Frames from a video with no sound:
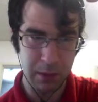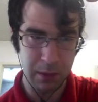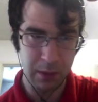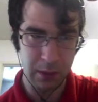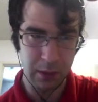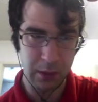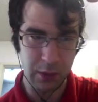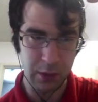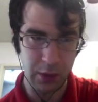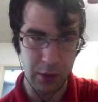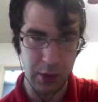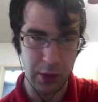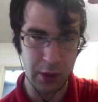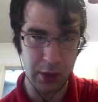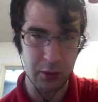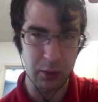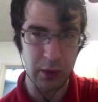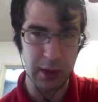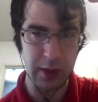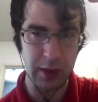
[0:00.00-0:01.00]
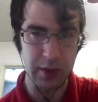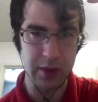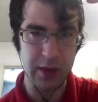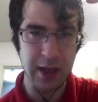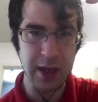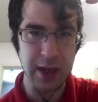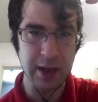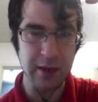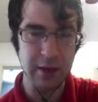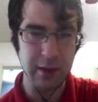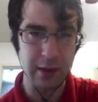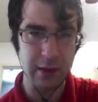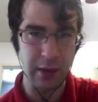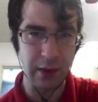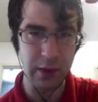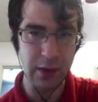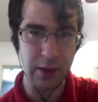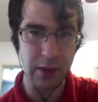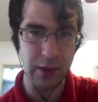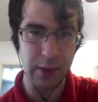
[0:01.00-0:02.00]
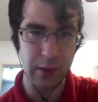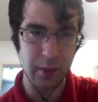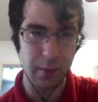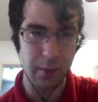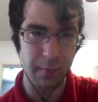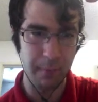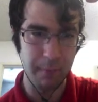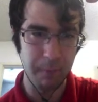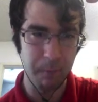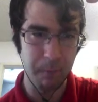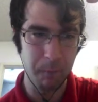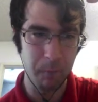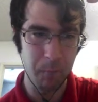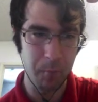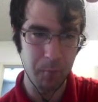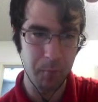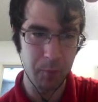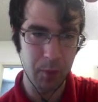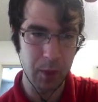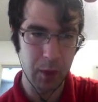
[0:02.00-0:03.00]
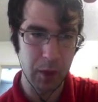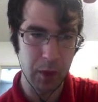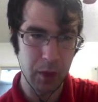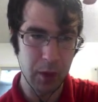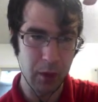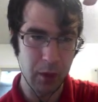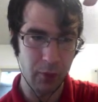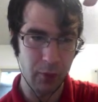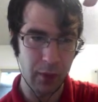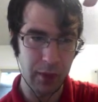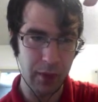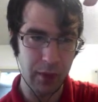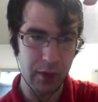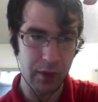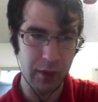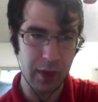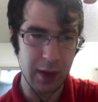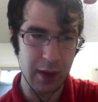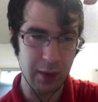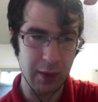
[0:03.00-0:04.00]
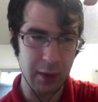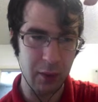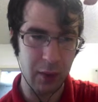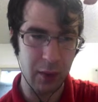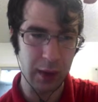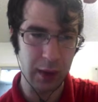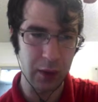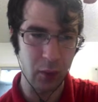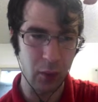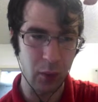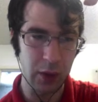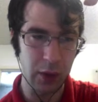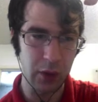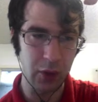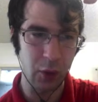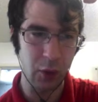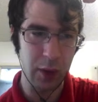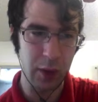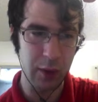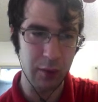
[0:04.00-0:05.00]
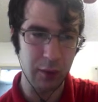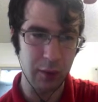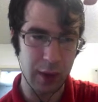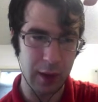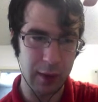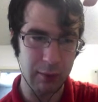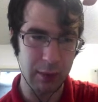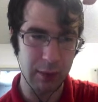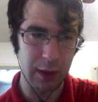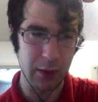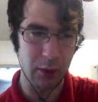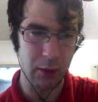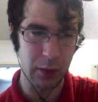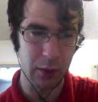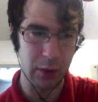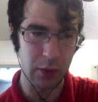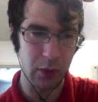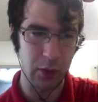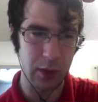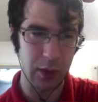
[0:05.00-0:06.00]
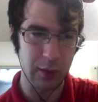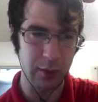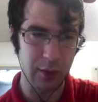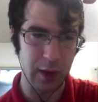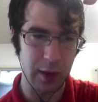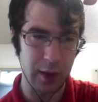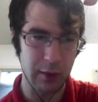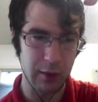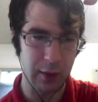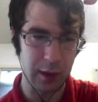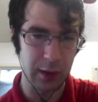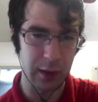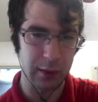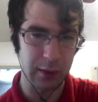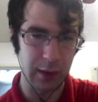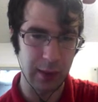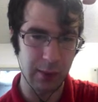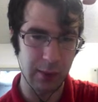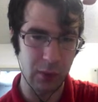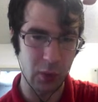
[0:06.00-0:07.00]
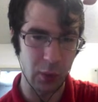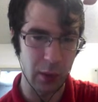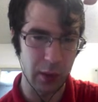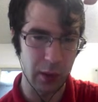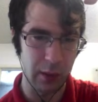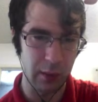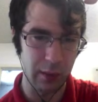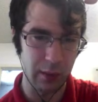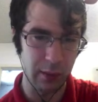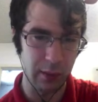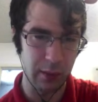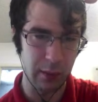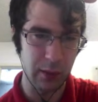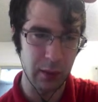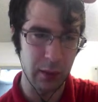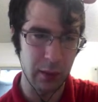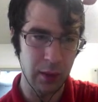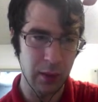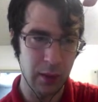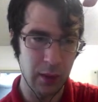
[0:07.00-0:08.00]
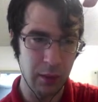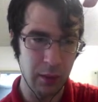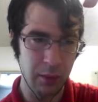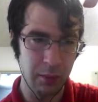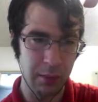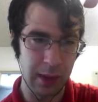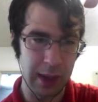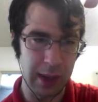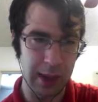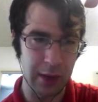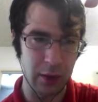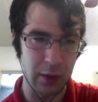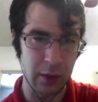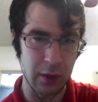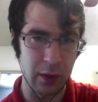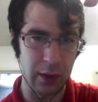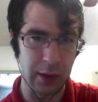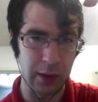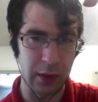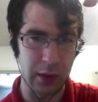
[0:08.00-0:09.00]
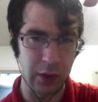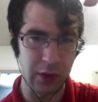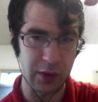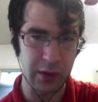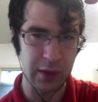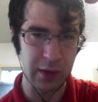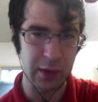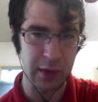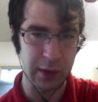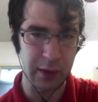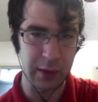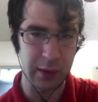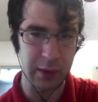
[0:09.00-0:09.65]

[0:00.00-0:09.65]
So you're going to want to take this, let's say we want a 125 by 125 length times width banner on our site.